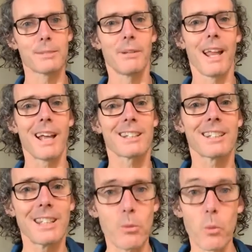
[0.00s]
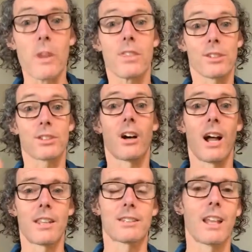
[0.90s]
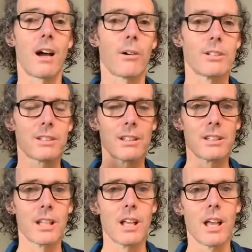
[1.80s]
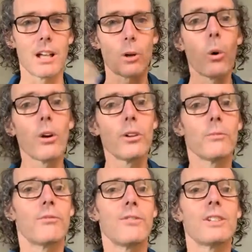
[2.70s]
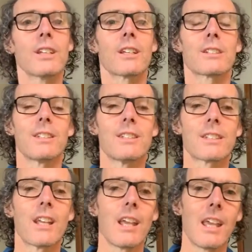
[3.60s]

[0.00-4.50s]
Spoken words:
but actually with science now, as this quantum physics is